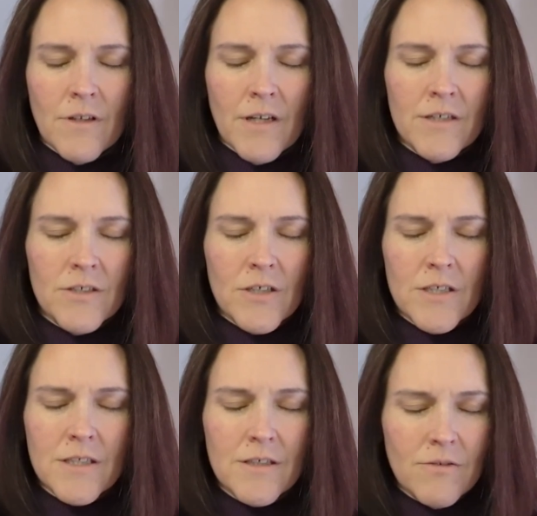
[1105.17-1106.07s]
And
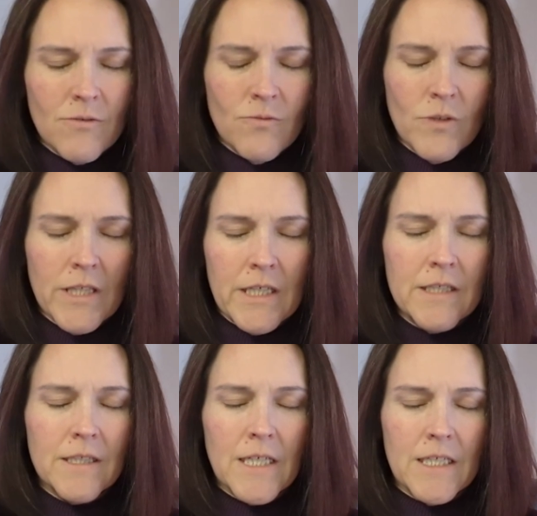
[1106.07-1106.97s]
just
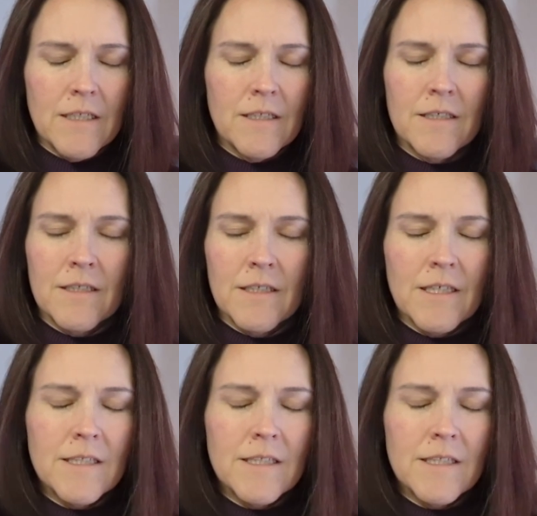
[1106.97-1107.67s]
release it.